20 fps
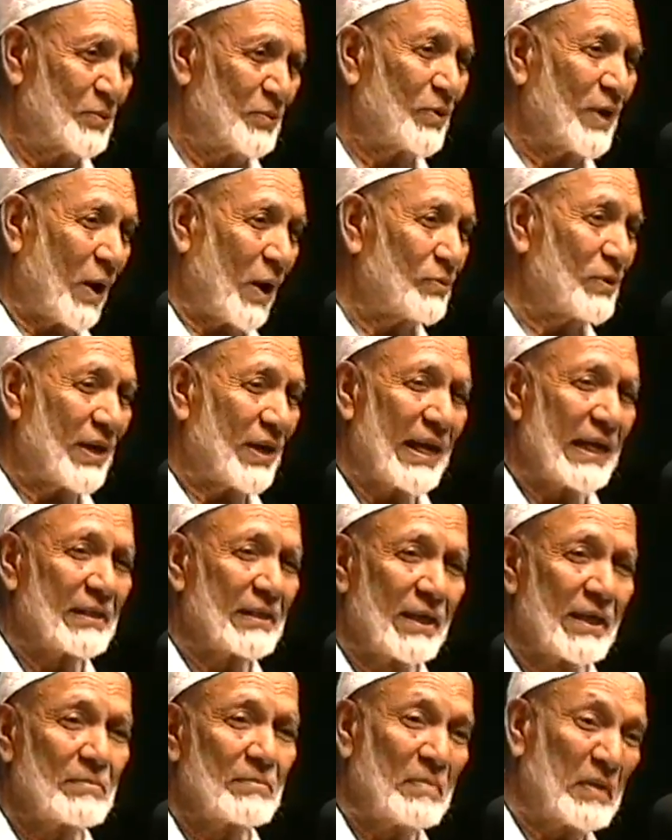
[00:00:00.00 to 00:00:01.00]
to
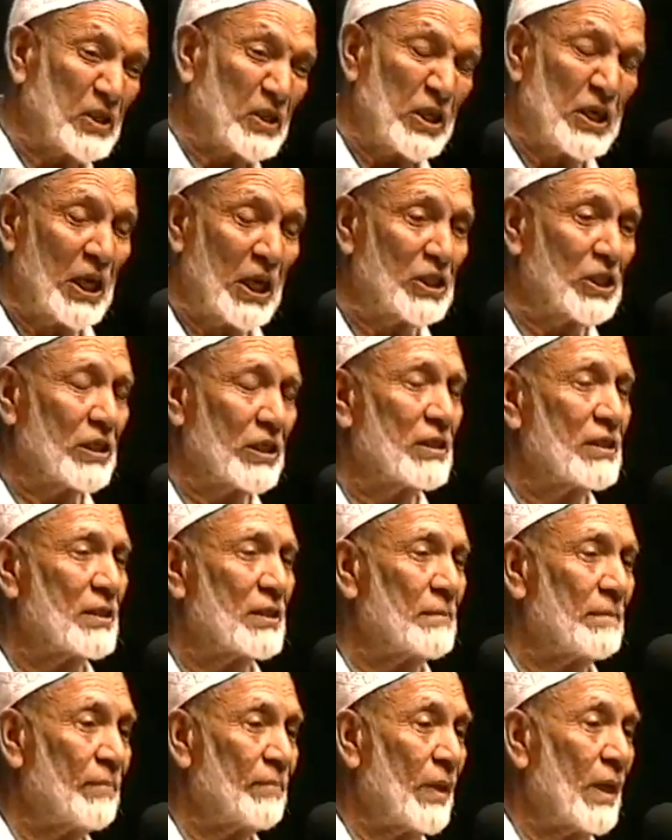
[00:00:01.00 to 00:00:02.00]
counteract their machinations.